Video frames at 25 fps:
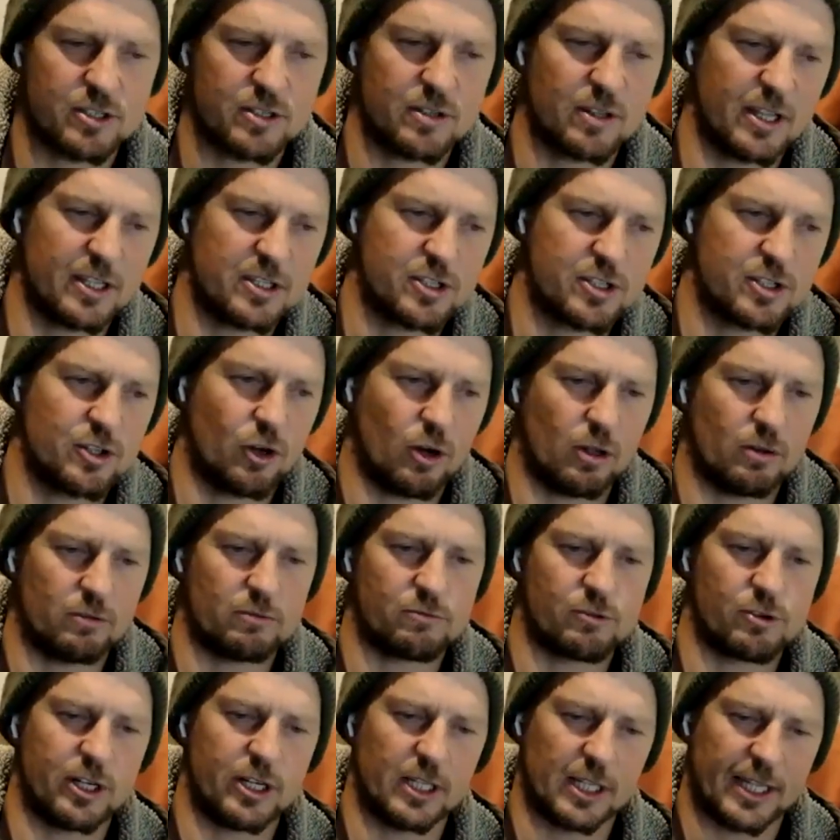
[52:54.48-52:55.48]
It's
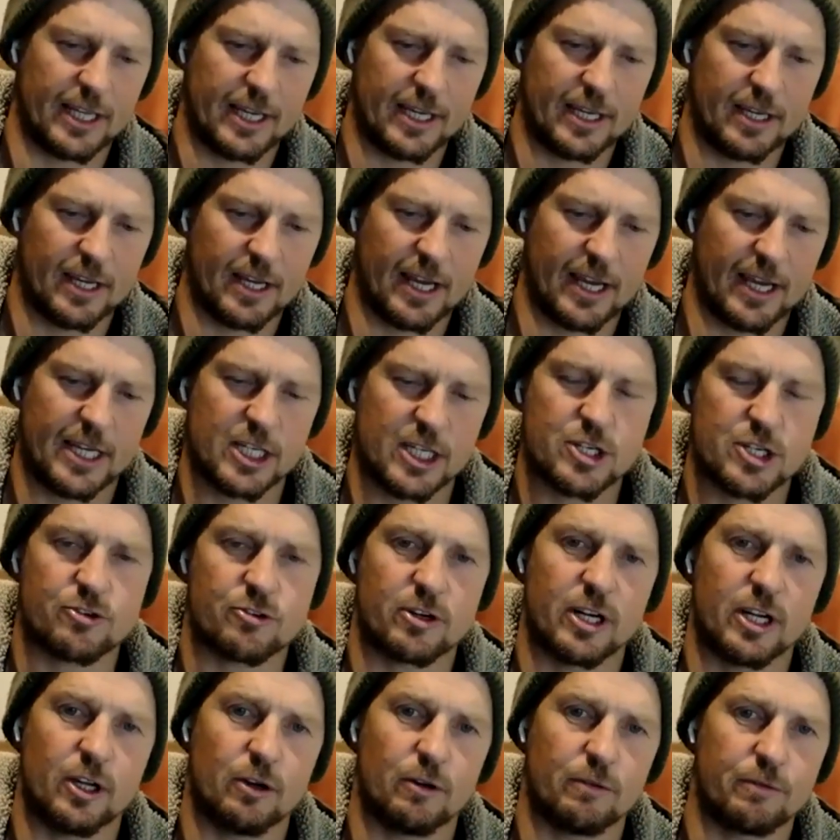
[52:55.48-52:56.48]
not really a
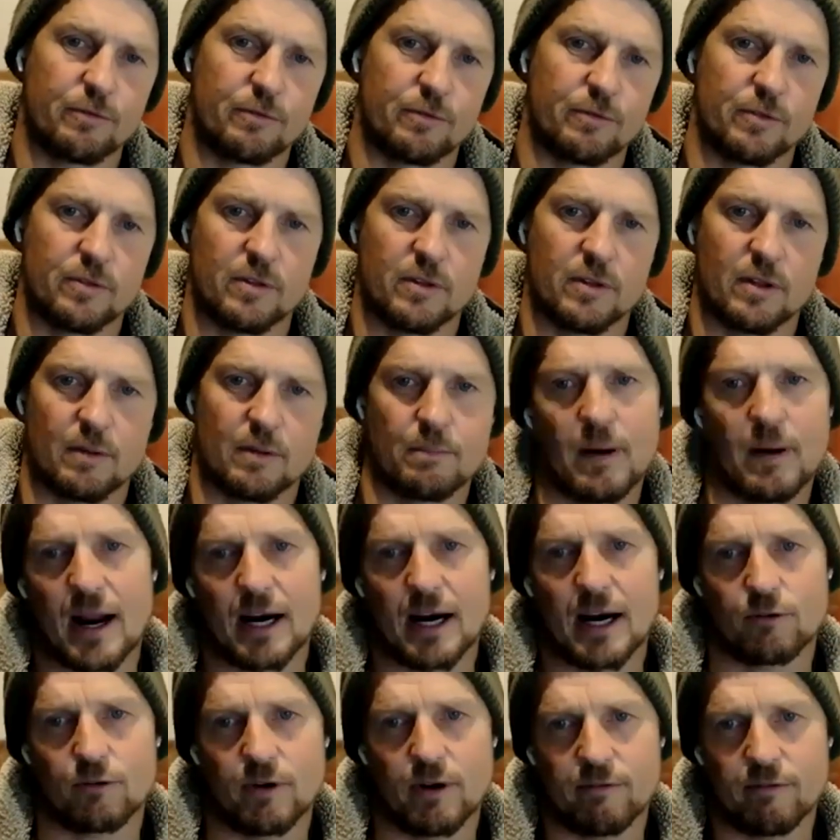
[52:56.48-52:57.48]
history of
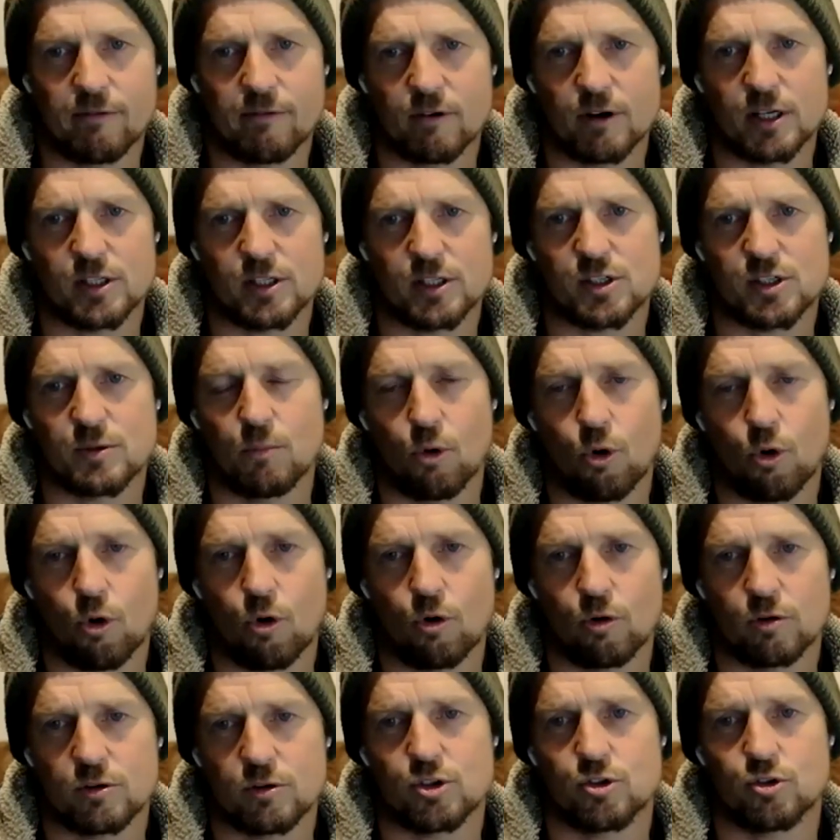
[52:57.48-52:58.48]
Margaret River. It's
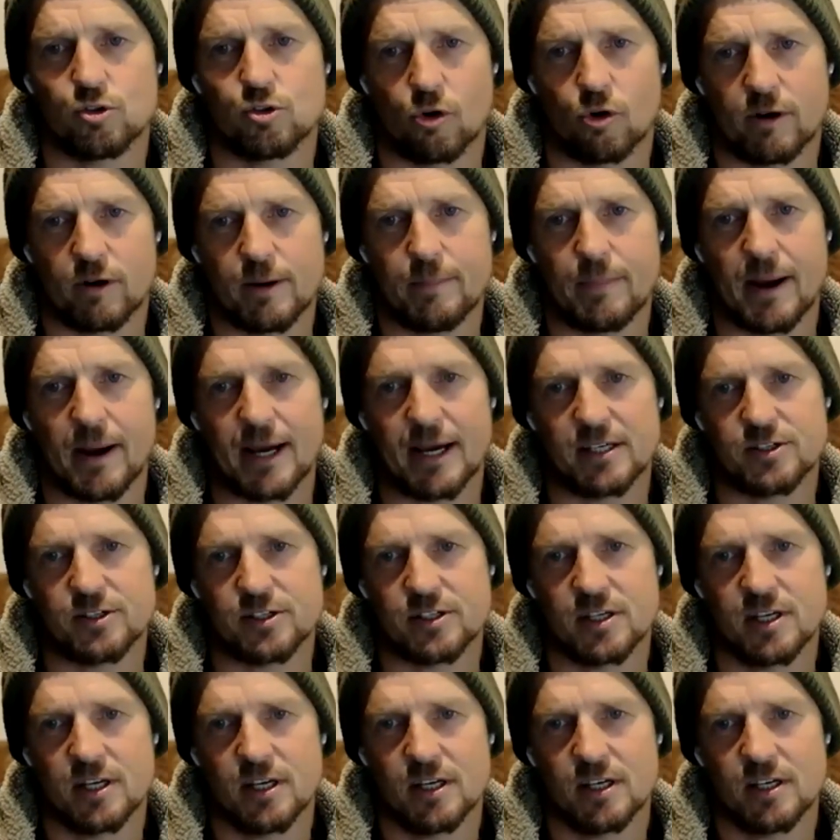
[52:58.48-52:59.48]
more story
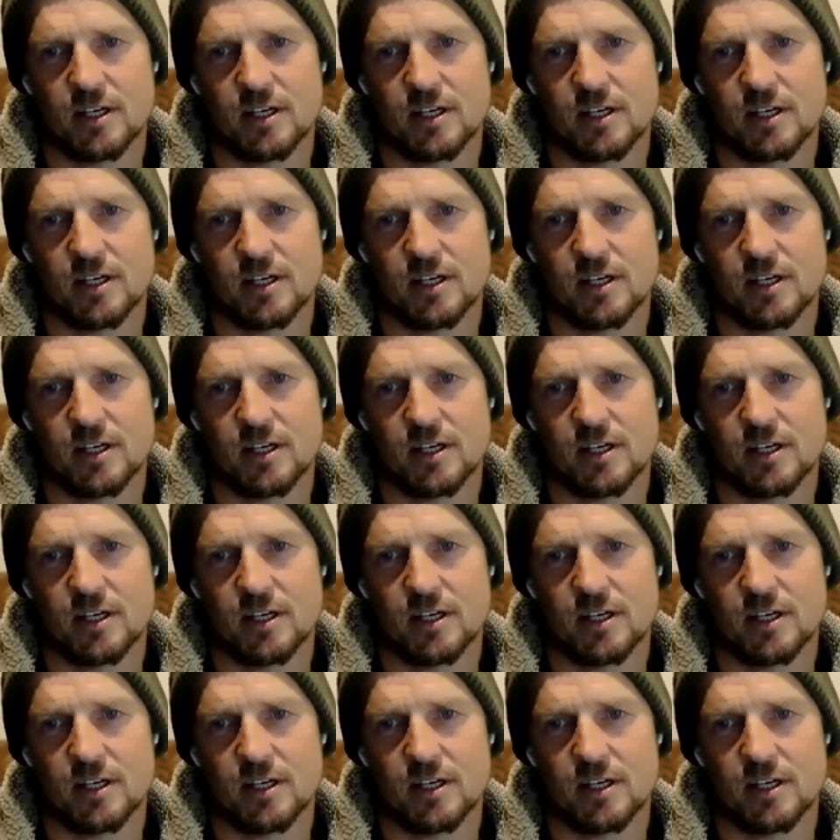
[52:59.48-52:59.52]
based.